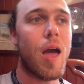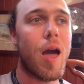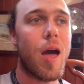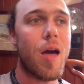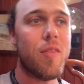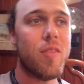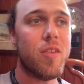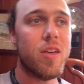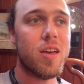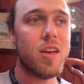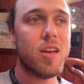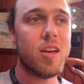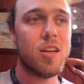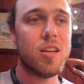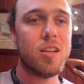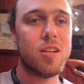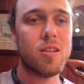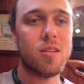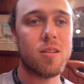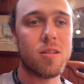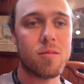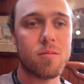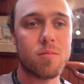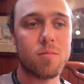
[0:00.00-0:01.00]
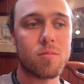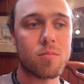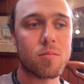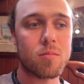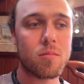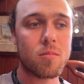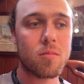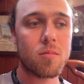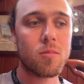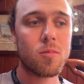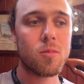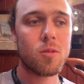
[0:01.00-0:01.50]
And then
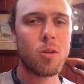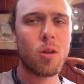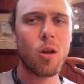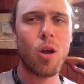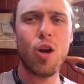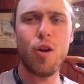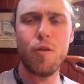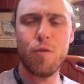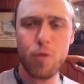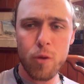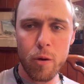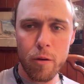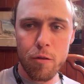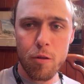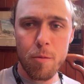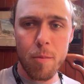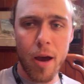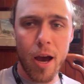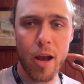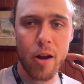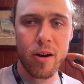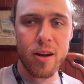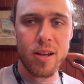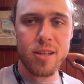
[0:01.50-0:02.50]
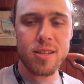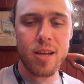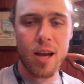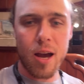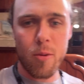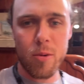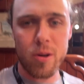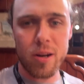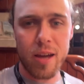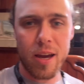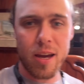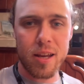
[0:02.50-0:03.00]
on a few of the batteries, I
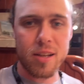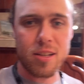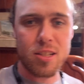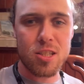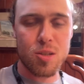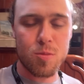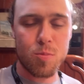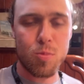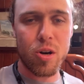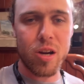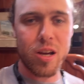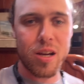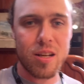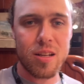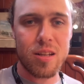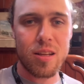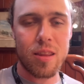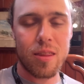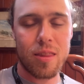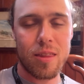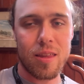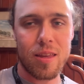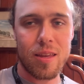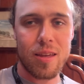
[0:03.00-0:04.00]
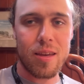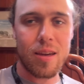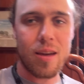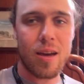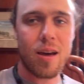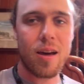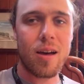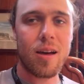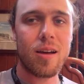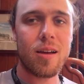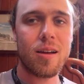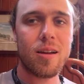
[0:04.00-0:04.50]
went ahead and sprayed
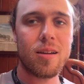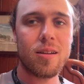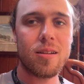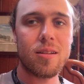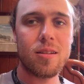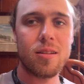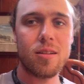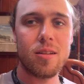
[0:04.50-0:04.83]
the